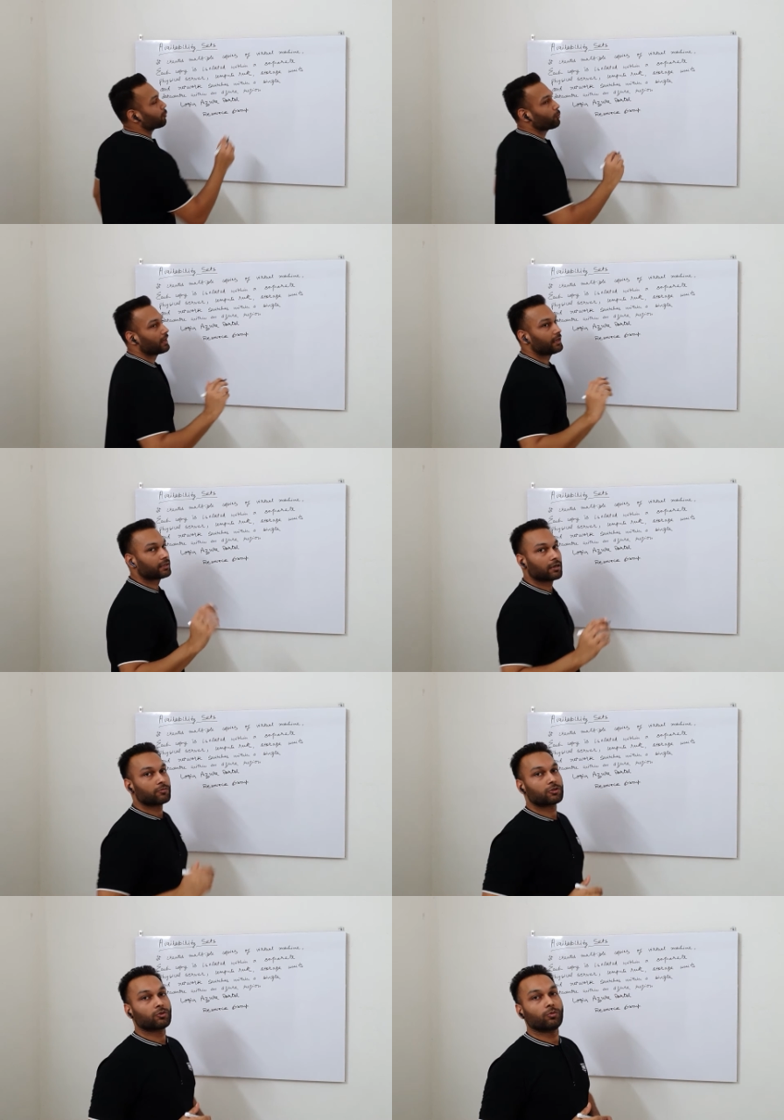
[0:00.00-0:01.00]
When it
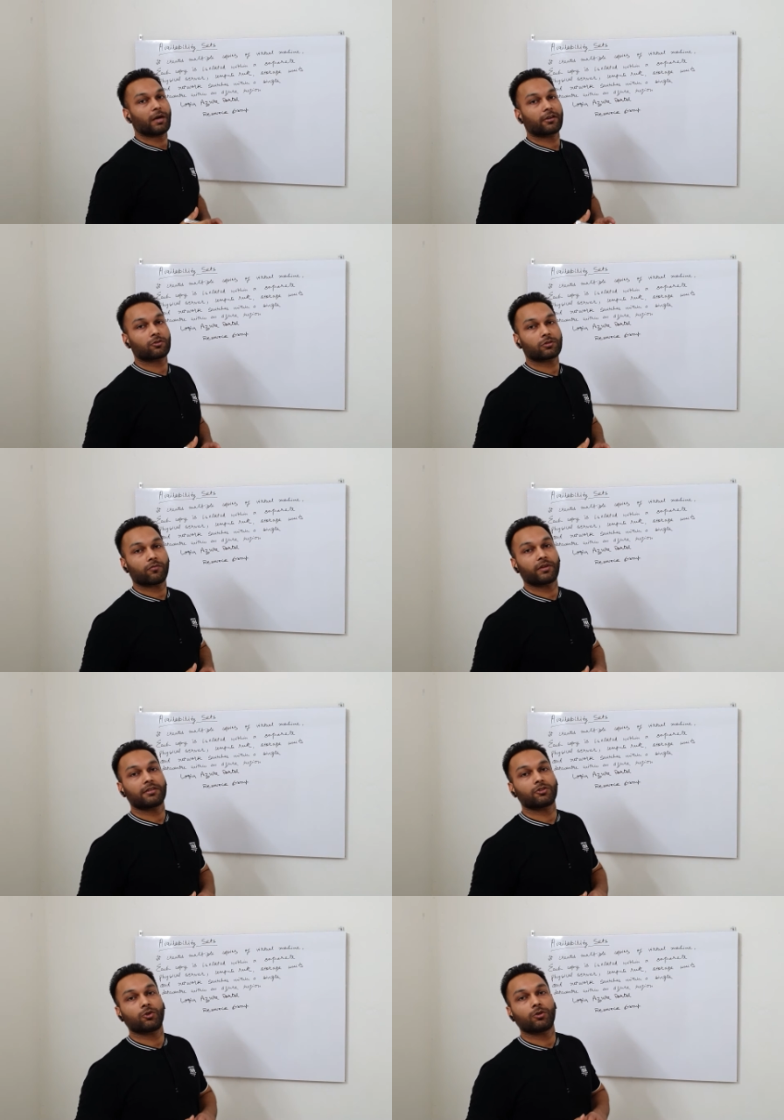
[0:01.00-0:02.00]
comes to Microsoft
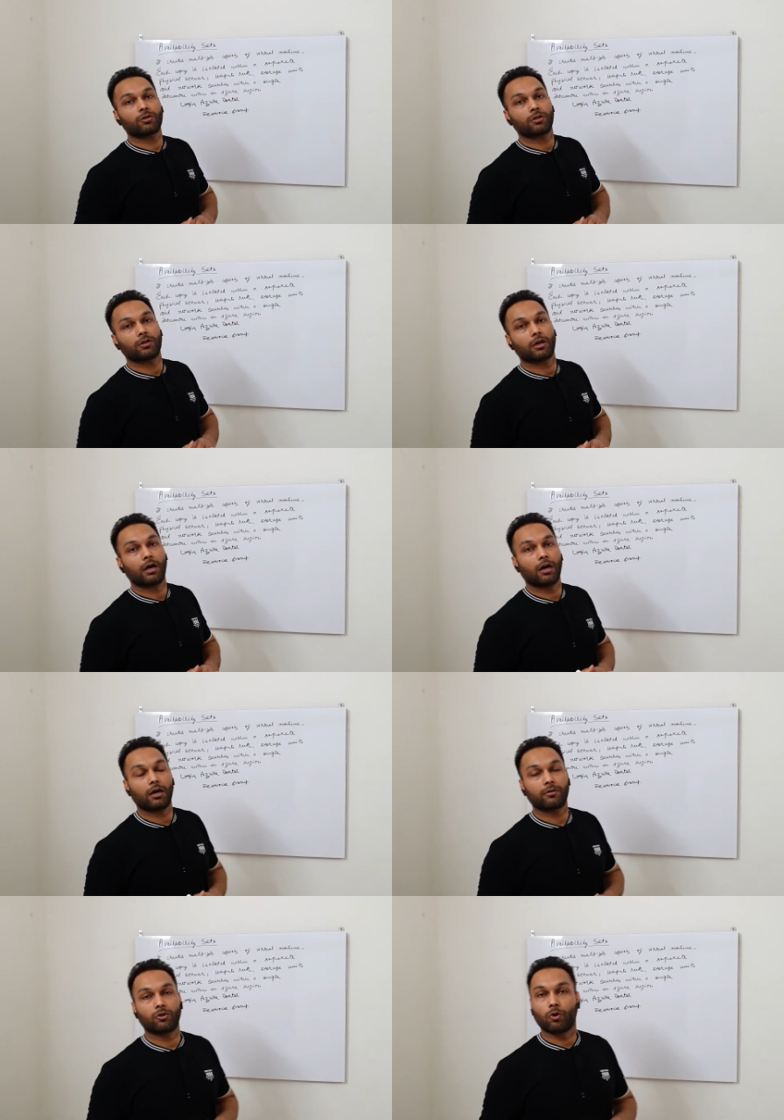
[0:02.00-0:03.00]
Azure,
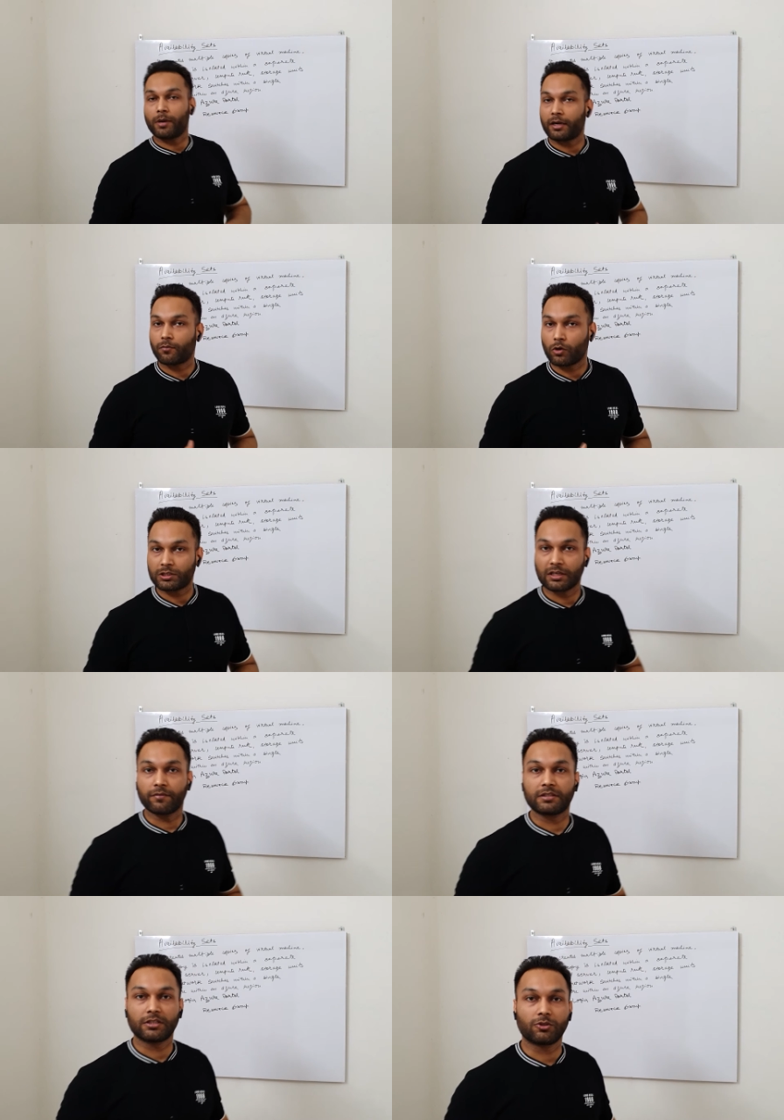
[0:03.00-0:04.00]
no matter what
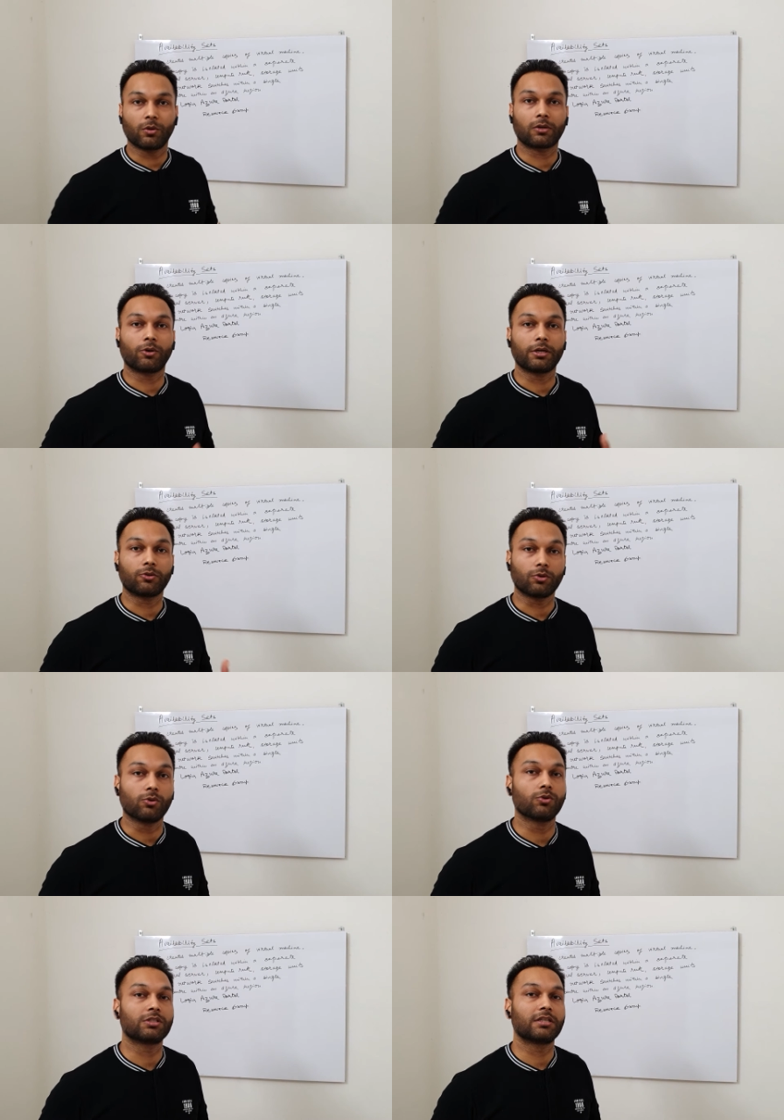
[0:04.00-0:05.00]
services you are going to
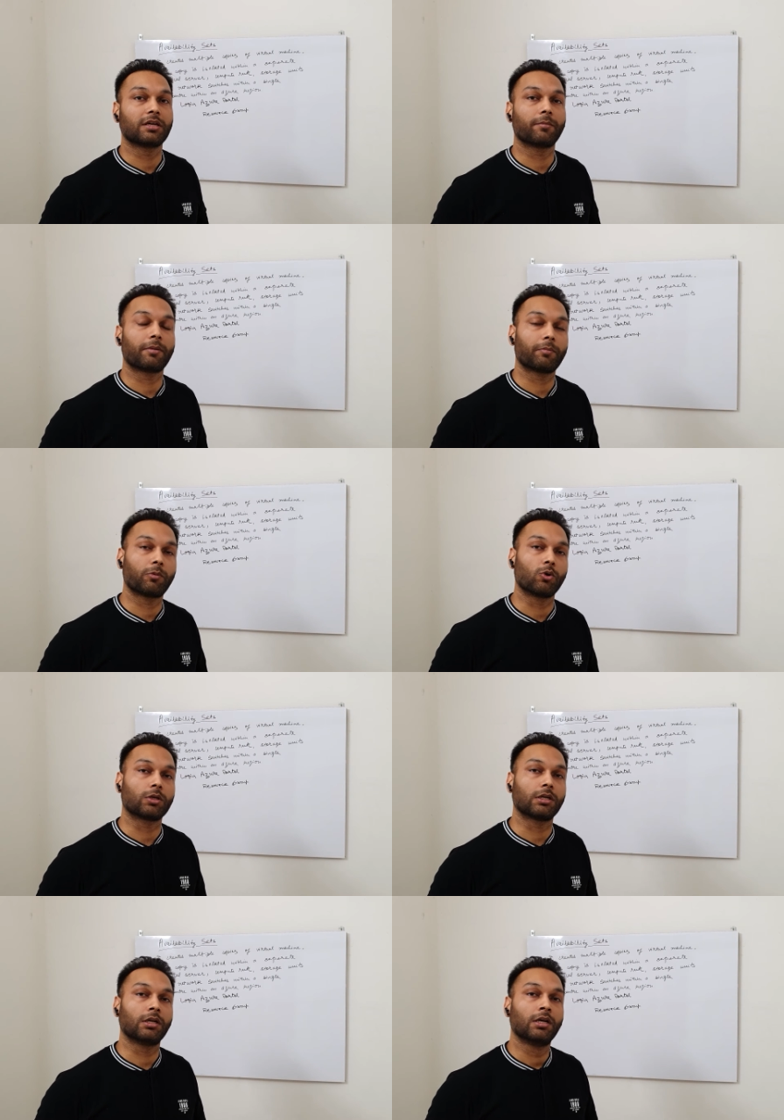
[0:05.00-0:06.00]
use in the
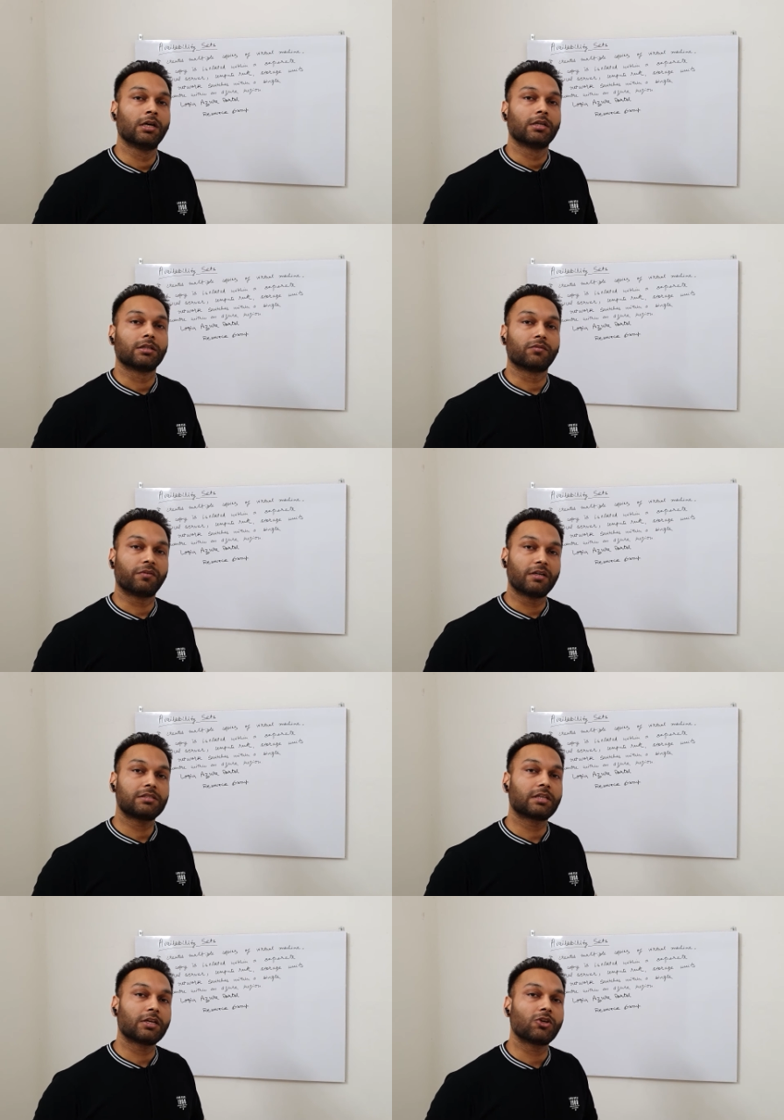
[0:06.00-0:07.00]
portal, the
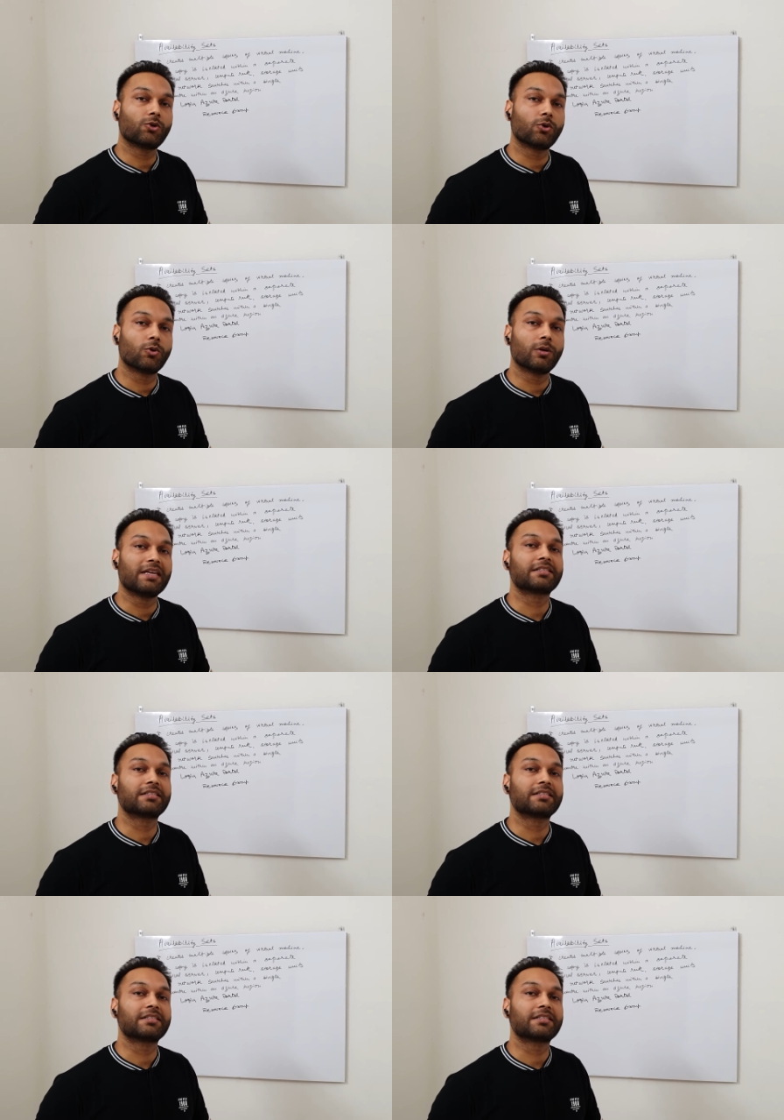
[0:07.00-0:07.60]
first thing you do